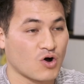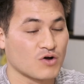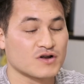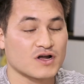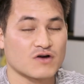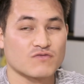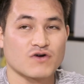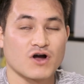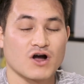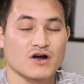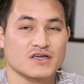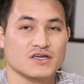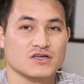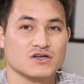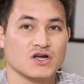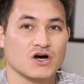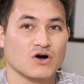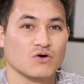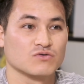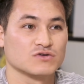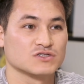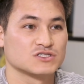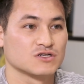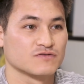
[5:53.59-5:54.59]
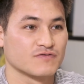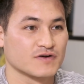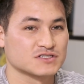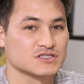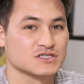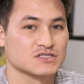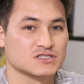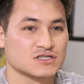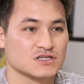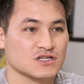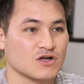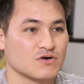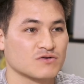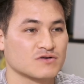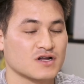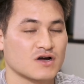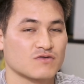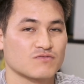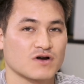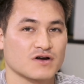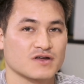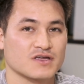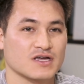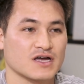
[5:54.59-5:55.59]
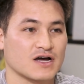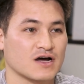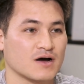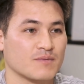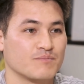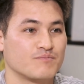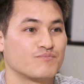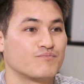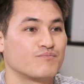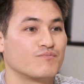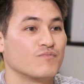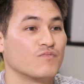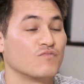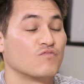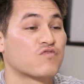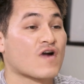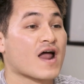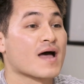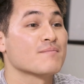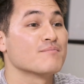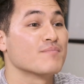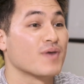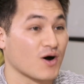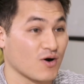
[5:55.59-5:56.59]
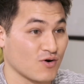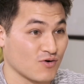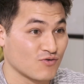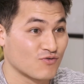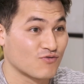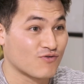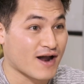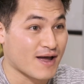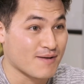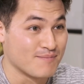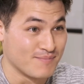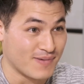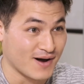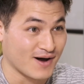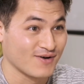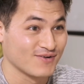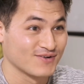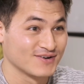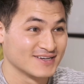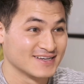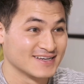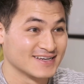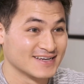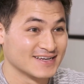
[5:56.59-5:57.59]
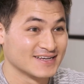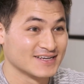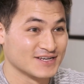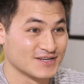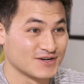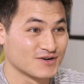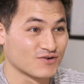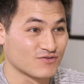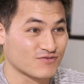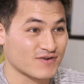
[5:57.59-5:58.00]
Oh, not Rocky, no. Sylvester Stallone, not Rocky. Rambo. You know